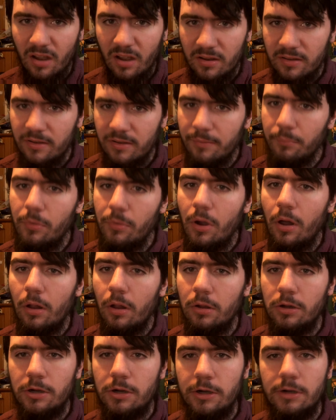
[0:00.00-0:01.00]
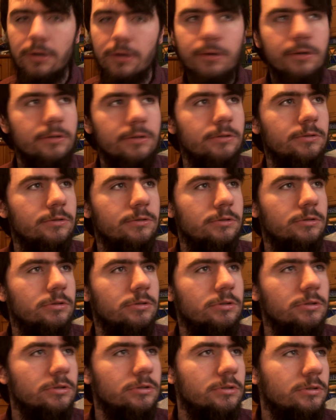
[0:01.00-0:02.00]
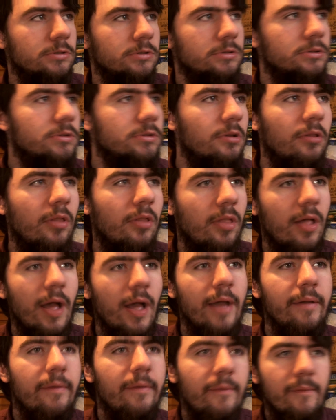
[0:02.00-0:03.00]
Smaller. What?